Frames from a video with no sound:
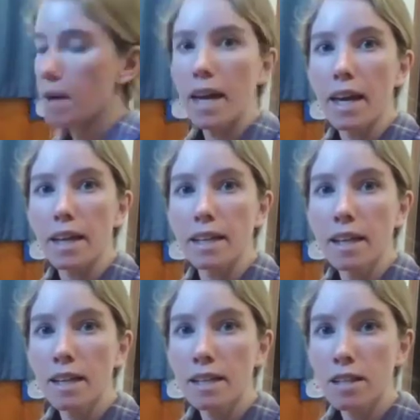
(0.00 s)
a
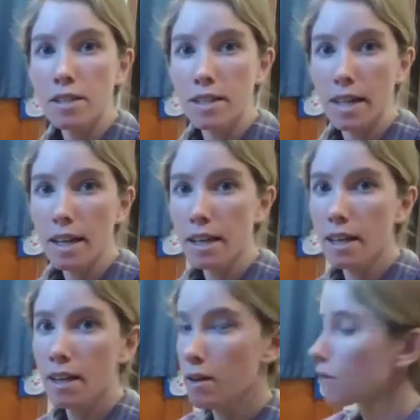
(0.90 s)
stick
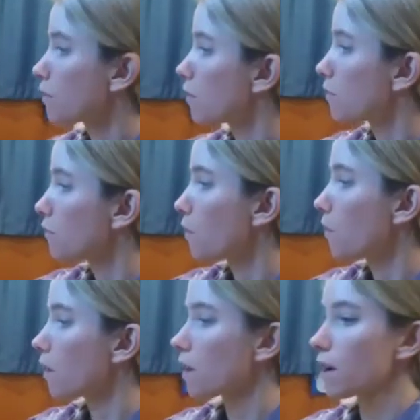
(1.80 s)

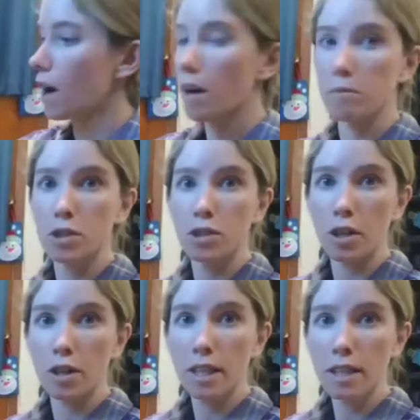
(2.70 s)
for
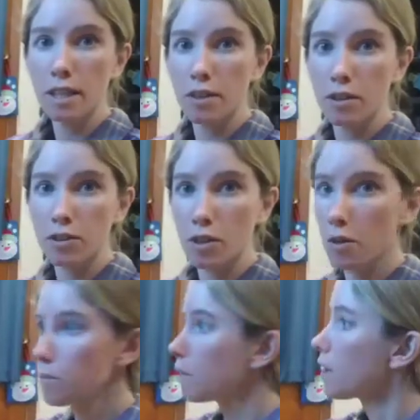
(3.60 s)
stirring the
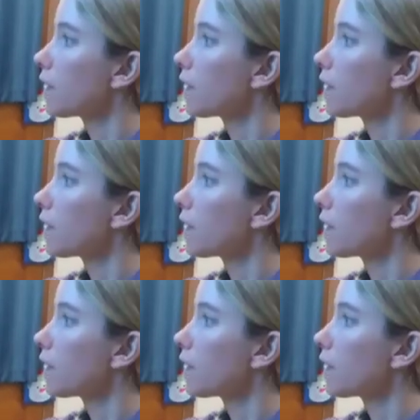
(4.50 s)
soap,